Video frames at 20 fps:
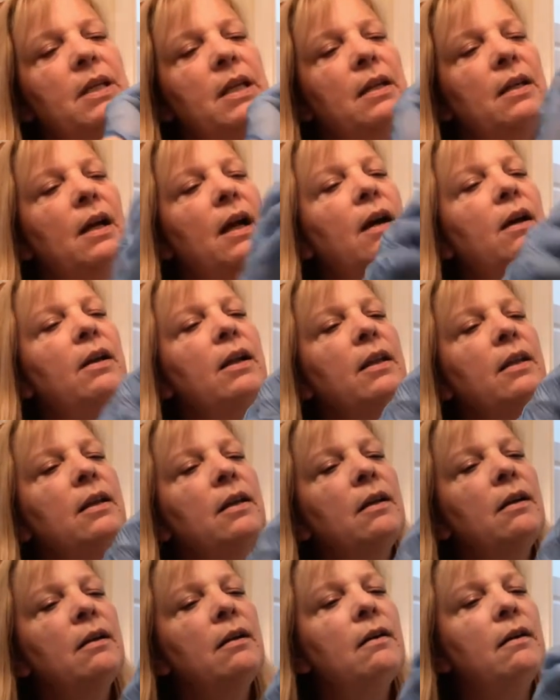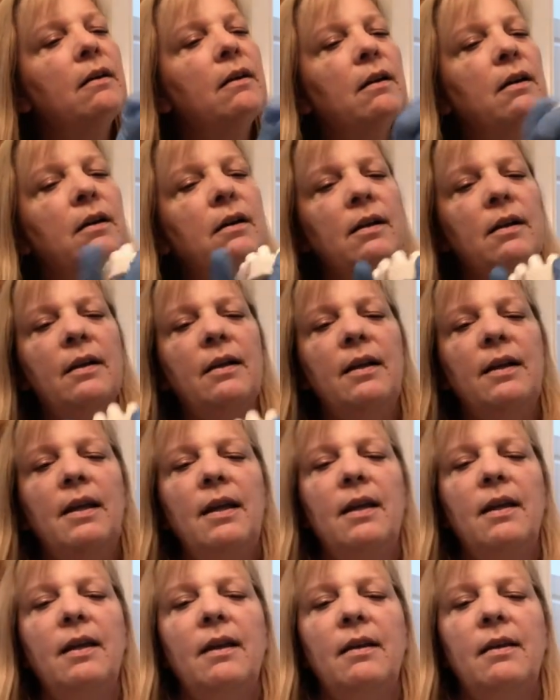that out of there.
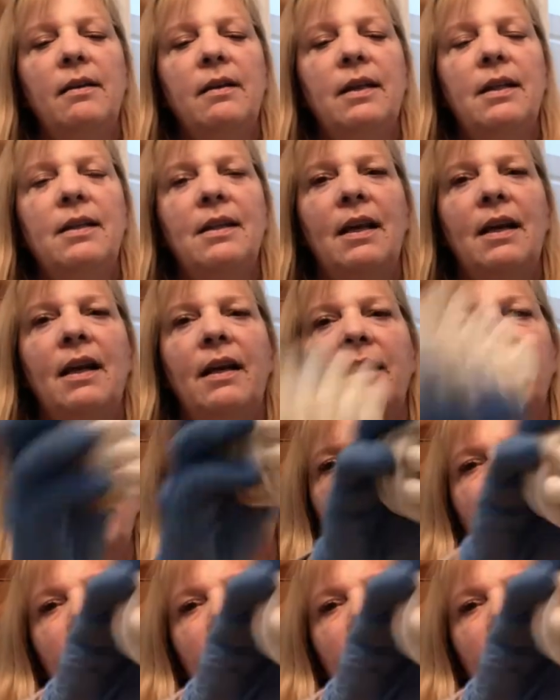Yeah, look at that.